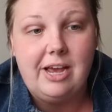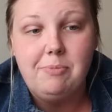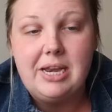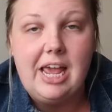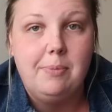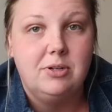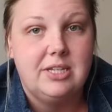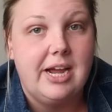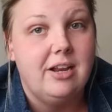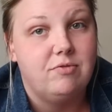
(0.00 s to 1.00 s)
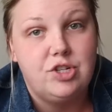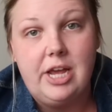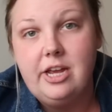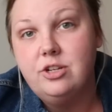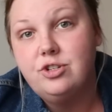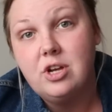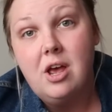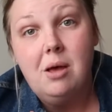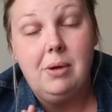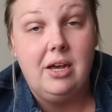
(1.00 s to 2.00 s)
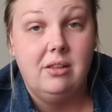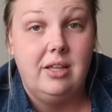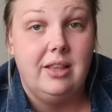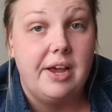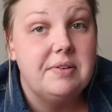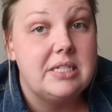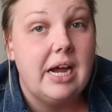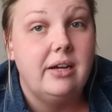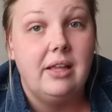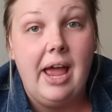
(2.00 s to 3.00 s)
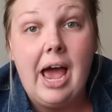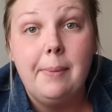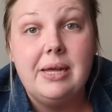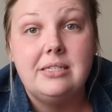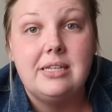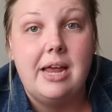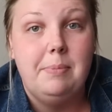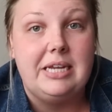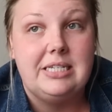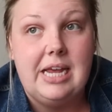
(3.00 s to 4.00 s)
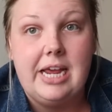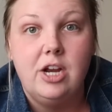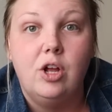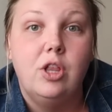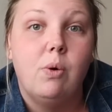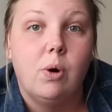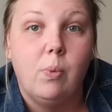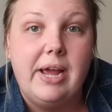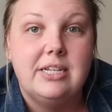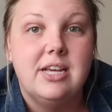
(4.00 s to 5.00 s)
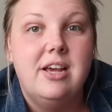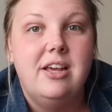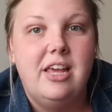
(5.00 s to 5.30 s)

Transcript: I've been able to kind of change my healthy lifestyle habits and maintain a lower weight,